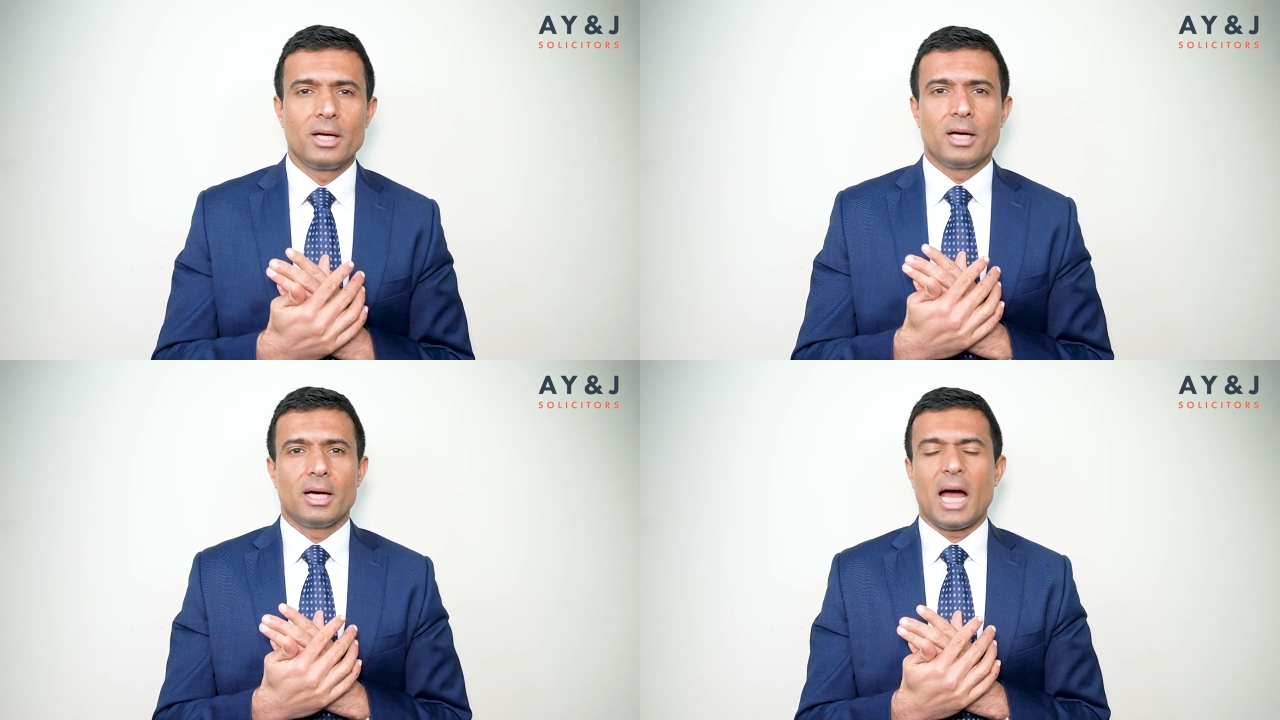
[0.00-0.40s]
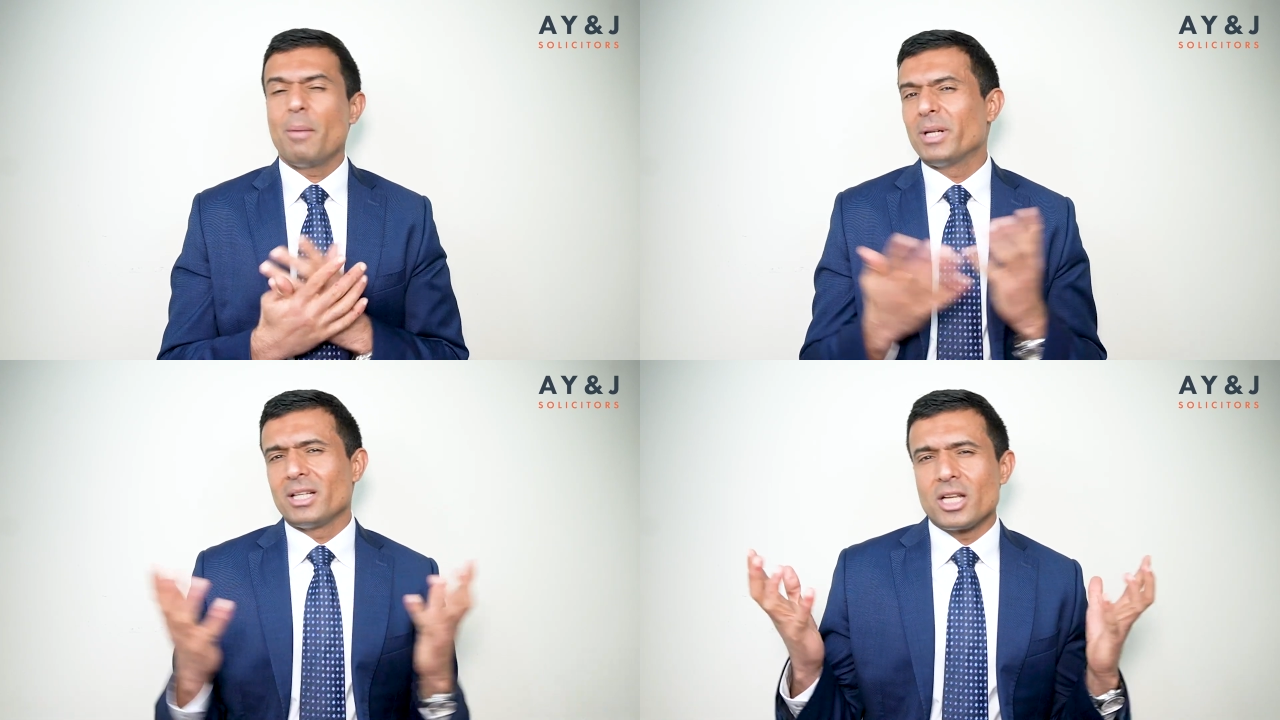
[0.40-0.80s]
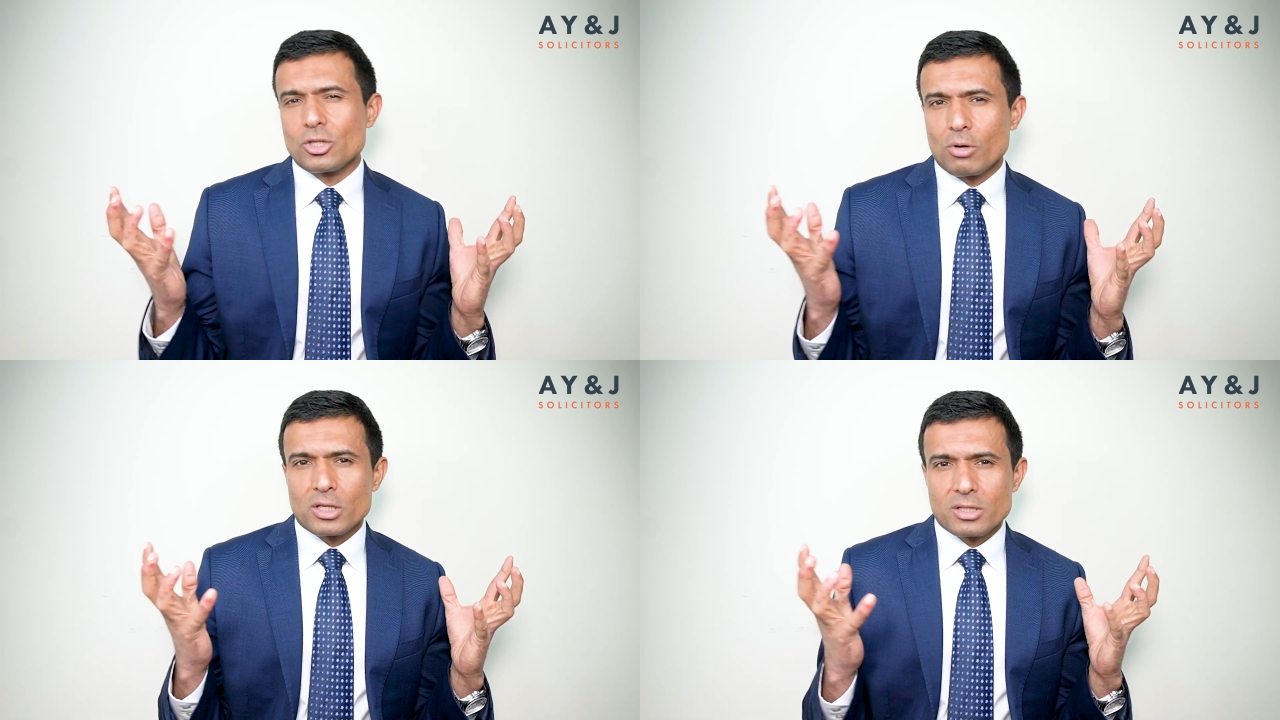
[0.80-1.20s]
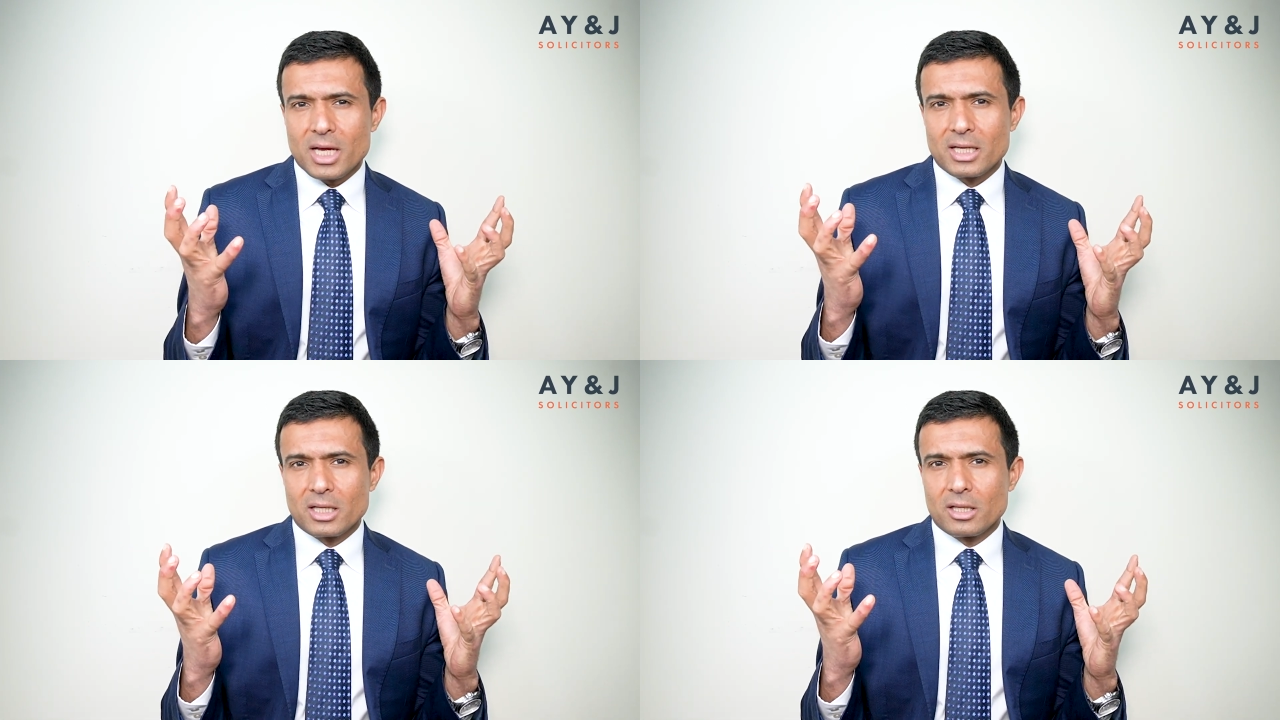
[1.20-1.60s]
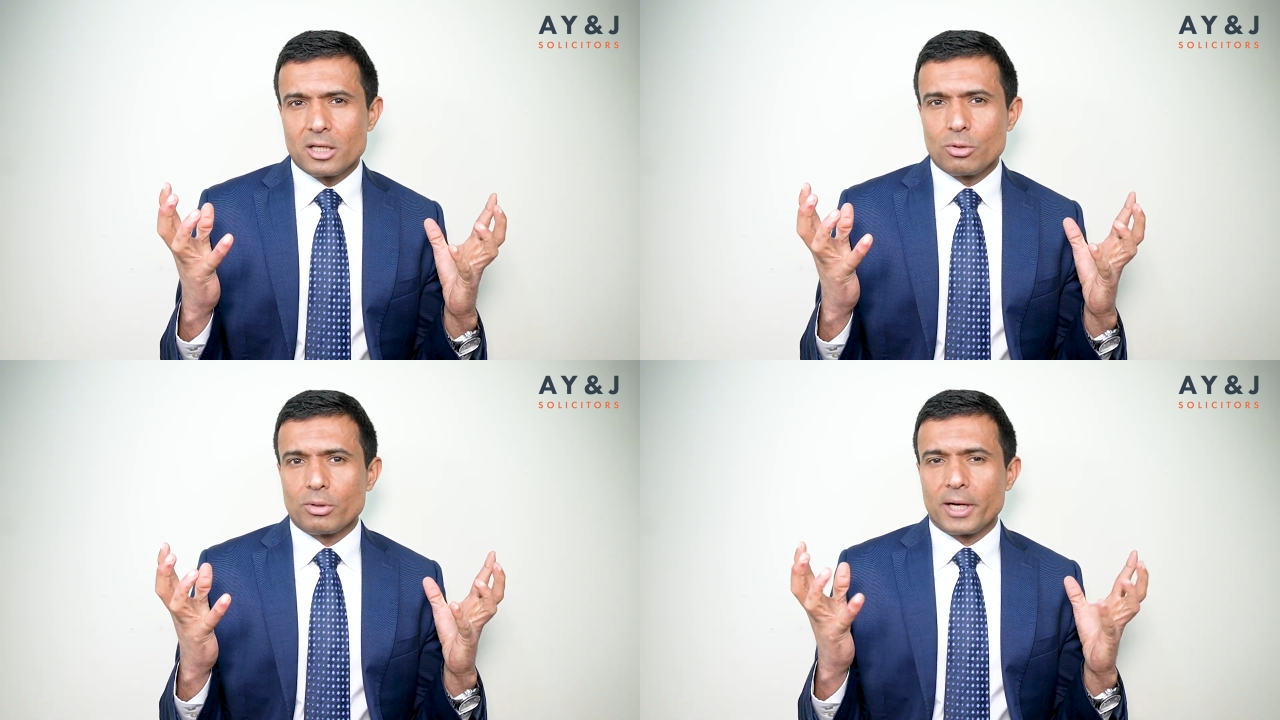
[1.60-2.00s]
how many days you are staying in the
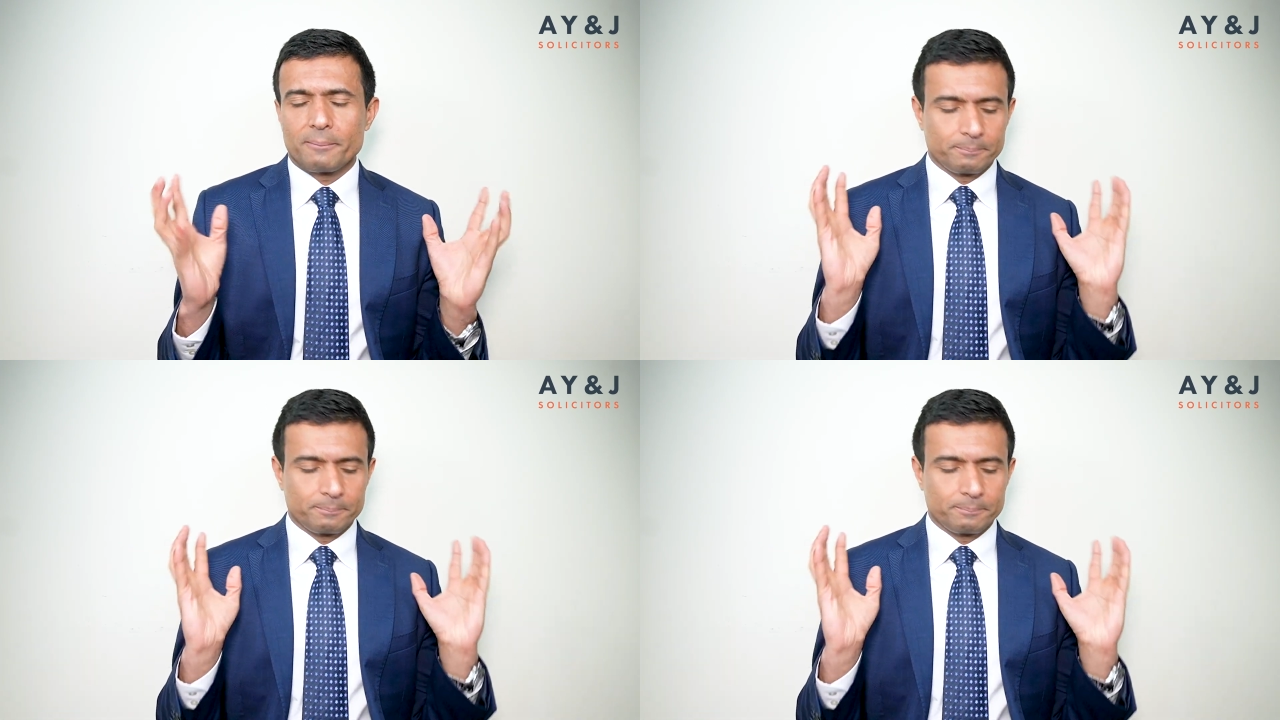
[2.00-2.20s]
UK,